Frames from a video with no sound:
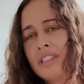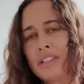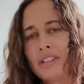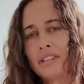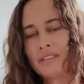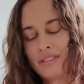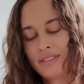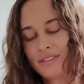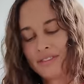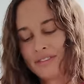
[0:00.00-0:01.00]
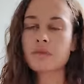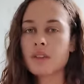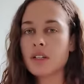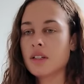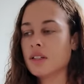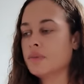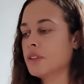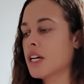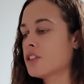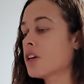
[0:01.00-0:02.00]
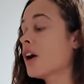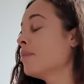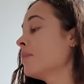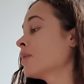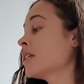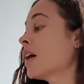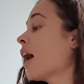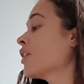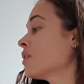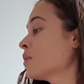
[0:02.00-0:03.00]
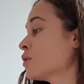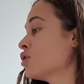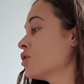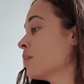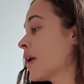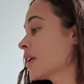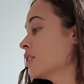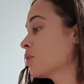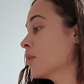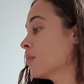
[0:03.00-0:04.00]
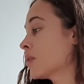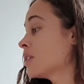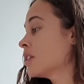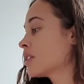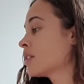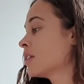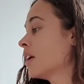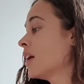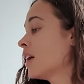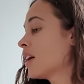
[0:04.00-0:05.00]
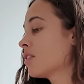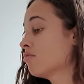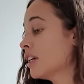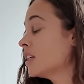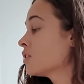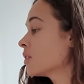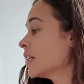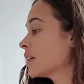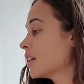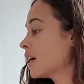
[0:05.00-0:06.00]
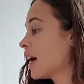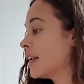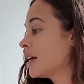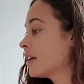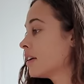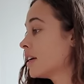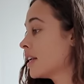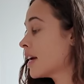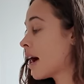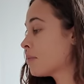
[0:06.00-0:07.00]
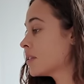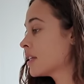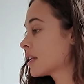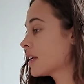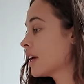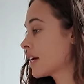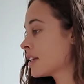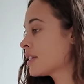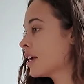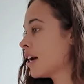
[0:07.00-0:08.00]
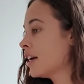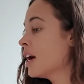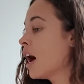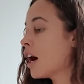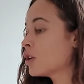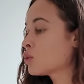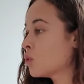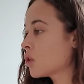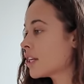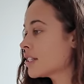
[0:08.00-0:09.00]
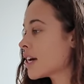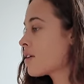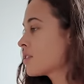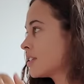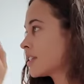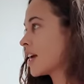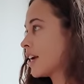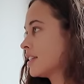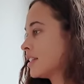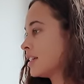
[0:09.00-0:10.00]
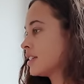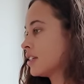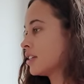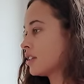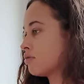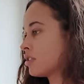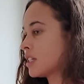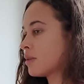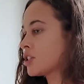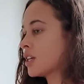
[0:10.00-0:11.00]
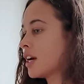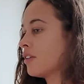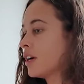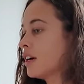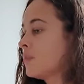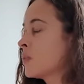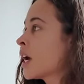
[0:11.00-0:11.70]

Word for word: listen. Yeah, so I'm, I don't know what to do about these women because it's really annoying. And it, and it happened to, again today. I was walking down the stairs into the reception area